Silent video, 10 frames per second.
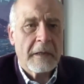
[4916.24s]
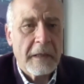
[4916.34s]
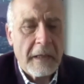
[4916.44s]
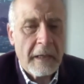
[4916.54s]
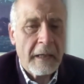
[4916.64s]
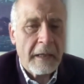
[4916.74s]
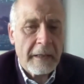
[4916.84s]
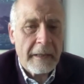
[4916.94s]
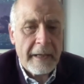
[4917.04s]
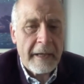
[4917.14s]

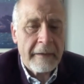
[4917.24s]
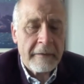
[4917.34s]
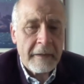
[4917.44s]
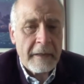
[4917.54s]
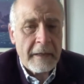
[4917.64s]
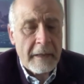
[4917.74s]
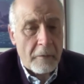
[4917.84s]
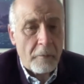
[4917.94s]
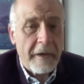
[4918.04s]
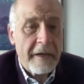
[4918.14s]
And
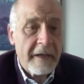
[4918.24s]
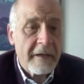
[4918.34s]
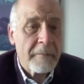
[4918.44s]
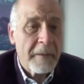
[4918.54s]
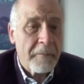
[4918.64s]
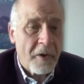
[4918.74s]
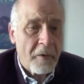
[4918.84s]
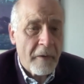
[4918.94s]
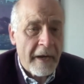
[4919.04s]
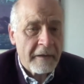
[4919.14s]
we need to be
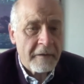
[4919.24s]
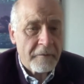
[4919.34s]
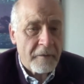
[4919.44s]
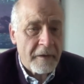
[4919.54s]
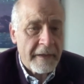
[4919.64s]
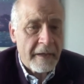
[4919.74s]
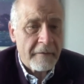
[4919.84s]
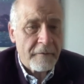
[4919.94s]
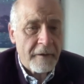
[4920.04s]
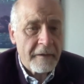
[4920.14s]
proactive on that
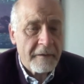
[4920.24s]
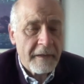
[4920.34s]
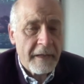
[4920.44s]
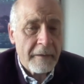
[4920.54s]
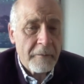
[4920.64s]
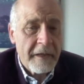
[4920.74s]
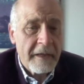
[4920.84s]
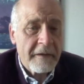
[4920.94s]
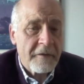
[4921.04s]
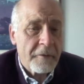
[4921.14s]
front, and we
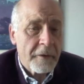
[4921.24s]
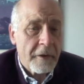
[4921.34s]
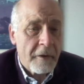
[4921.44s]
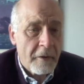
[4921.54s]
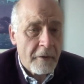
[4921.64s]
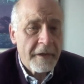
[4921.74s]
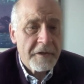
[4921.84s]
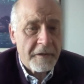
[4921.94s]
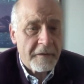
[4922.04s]
need to encourage at